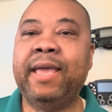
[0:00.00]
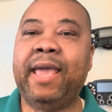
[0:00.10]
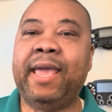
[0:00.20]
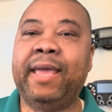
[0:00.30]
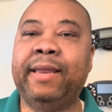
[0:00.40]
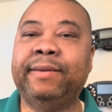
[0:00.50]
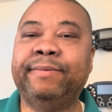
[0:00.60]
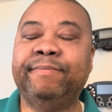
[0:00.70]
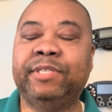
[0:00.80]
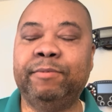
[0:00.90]
And
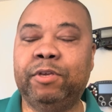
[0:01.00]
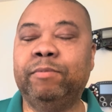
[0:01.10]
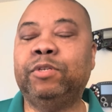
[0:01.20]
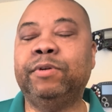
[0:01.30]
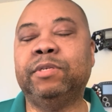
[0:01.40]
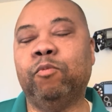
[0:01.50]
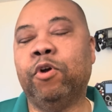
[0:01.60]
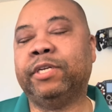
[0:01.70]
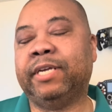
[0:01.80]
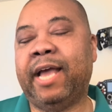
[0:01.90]
SemiCube is doing some
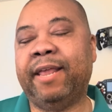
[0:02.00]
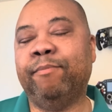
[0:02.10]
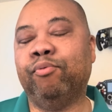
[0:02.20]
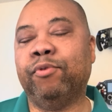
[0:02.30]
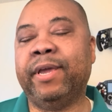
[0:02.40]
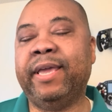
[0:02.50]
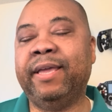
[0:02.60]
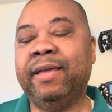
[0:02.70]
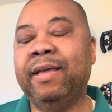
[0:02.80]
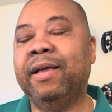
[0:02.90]
work to kind of
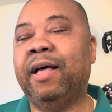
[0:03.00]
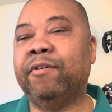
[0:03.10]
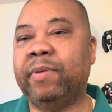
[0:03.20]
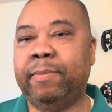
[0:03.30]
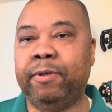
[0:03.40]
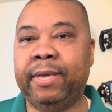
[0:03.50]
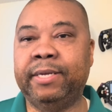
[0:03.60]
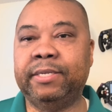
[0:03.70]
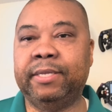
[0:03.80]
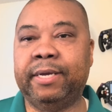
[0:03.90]
bring other people
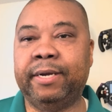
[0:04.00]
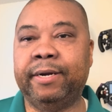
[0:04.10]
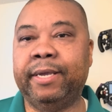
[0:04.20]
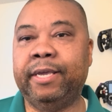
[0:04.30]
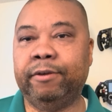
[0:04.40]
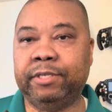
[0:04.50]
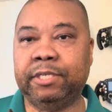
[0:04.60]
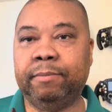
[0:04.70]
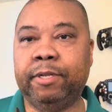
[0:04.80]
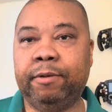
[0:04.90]
into their
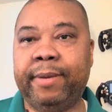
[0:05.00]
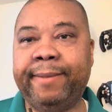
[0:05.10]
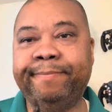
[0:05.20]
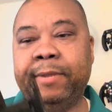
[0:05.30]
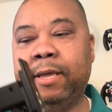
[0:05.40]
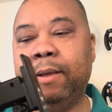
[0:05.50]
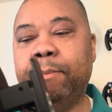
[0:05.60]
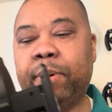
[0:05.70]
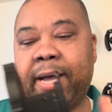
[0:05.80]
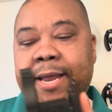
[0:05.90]
ecosystem a little bit.
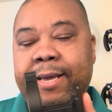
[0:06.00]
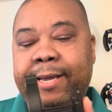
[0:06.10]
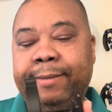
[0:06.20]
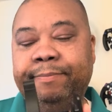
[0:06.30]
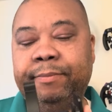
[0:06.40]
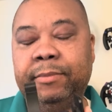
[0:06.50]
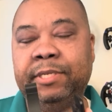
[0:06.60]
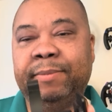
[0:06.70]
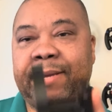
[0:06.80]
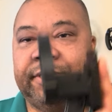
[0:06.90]
But
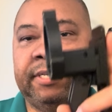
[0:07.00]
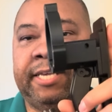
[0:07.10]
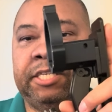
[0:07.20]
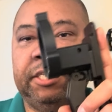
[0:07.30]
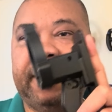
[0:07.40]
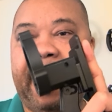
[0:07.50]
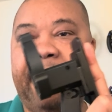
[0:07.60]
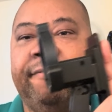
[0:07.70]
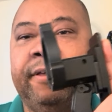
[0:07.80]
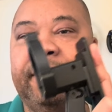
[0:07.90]
sometimes it's nice just to
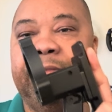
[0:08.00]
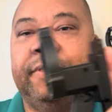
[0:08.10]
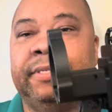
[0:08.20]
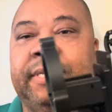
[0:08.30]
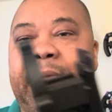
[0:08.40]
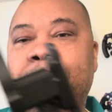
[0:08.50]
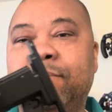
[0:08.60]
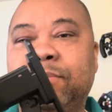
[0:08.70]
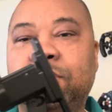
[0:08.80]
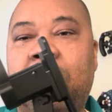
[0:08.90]
have the
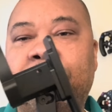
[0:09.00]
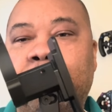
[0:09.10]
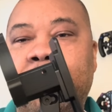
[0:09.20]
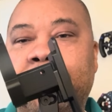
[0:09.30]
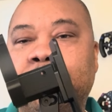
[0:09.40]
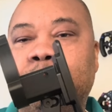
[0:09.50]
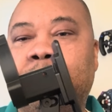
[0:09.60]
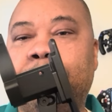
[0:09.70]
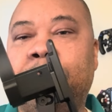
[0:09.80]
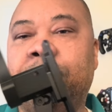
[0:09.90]
same software
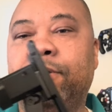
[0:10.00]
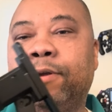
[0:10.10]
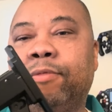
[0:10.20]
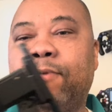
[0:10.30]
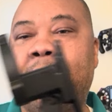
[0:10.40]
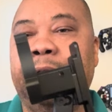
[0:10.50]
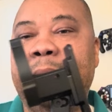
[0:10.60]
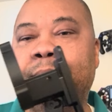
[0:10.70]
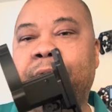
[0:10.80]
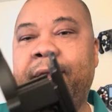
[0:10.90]
controlling both your throttle
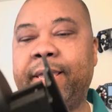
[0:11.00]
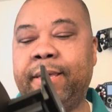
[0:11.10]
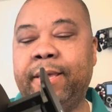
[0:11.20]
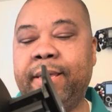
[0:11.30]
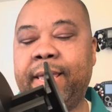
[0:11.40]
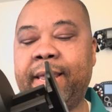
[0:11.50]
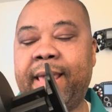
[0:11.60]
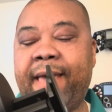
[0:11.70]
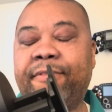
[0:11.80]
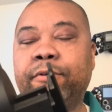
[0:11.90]
and brake and
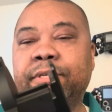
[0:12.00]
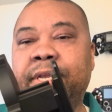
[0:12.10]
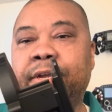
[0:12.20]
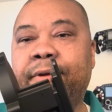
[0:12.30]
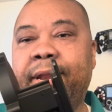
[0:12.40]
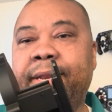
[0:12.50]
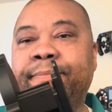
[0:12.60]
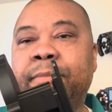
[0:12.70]
have those integrated.